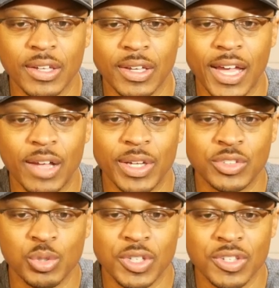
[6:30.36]
how I
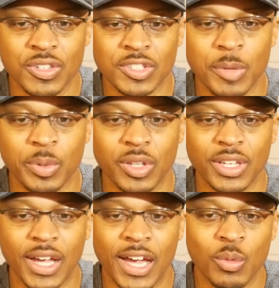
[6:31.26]
do this is
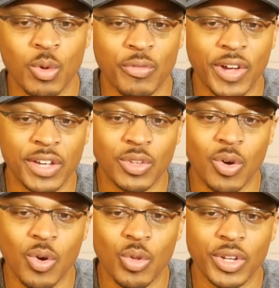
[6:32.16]
typically I will find the
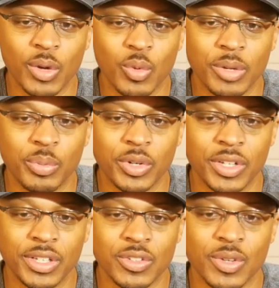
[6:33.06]
hole that I want to put it
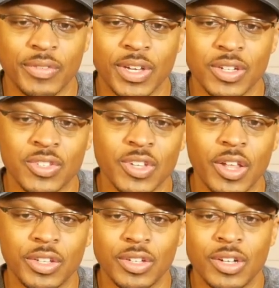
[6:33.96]
in. So I've got a
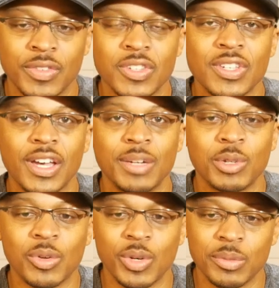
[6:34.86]
solid on this side. I'm
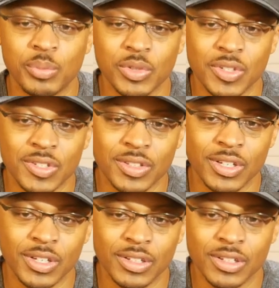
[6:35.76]
going to go ahead and put this in
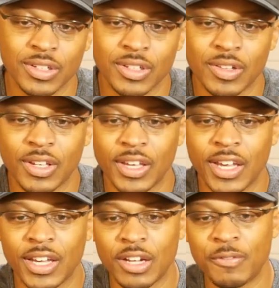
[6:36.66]
there.
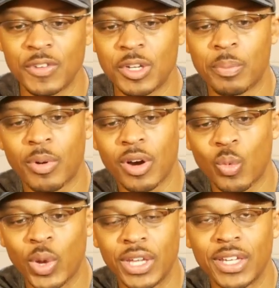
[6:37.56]
And I feed it part
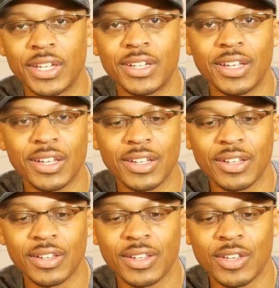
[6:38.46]
way in,
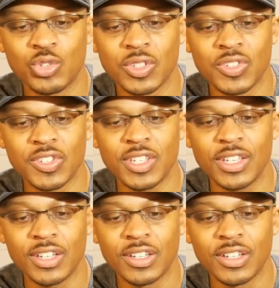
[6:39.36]
as you can see,